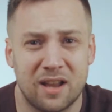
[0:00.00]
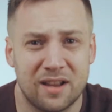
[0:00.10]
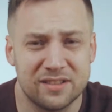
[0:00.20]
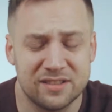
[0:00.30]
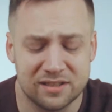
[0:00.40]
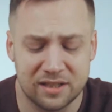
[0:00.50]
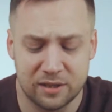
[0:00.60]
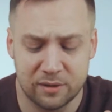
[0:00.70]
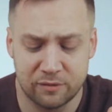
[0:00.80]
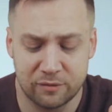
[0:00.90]
plus
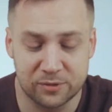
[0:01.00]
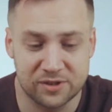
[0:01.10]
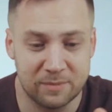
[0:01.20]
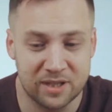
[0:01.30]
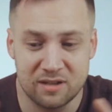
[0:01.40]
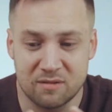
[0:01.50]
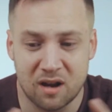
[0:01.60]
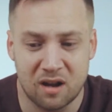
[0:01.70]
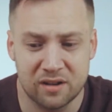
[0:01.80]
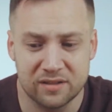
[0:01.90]
for something that you
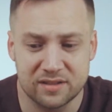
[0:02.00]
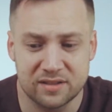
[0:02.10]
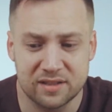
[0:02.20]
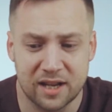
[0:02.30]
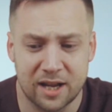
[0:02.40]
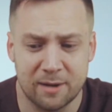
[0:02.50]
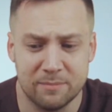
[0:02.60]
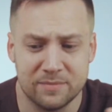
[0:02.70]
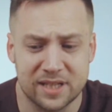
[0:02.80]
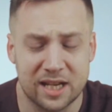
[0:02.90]
can't
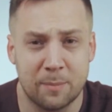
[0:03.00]
take